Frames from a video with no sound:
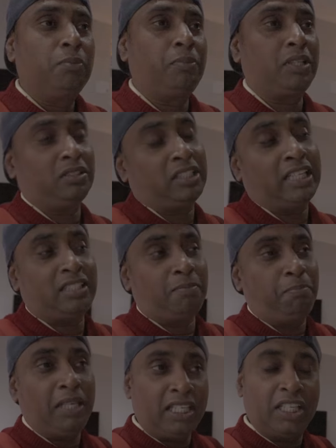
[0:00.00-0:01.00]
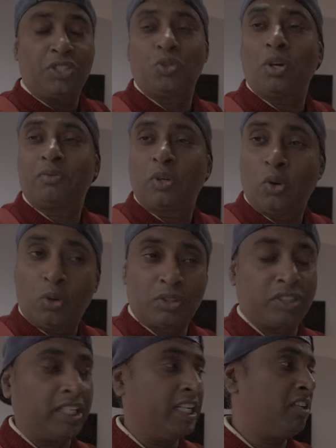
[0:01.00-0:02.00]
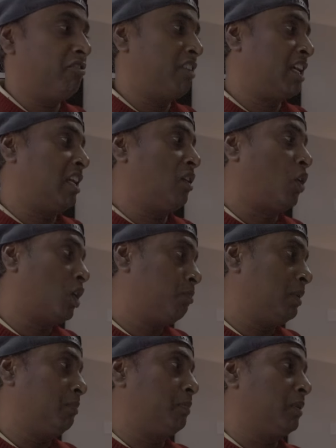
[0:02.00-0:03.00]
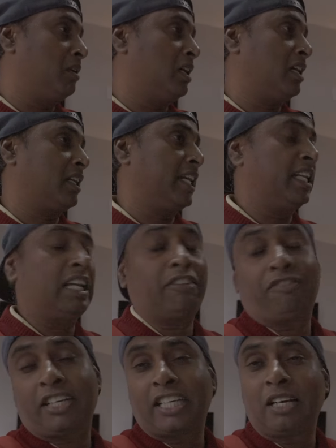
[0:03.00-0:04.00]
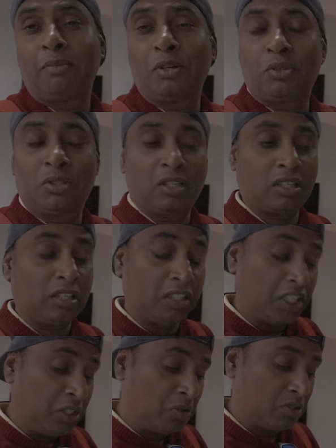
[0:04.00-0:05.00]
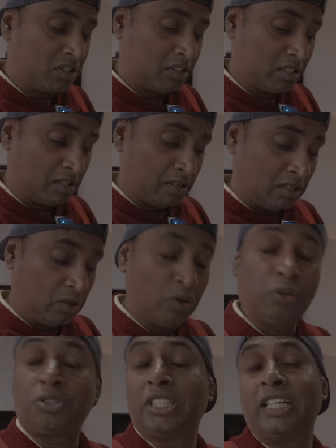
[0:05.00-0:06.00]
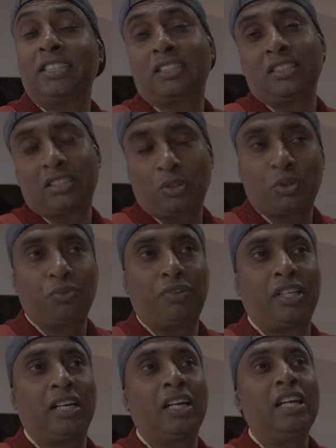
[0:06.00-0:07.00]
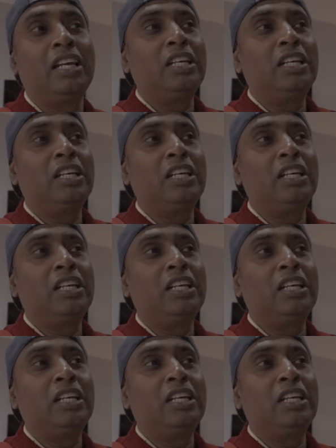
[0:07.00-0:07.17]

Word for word: because there is a big issue of load shedding where a lot of people are getting affected due to the continuous uh, load sheddings in South Africa.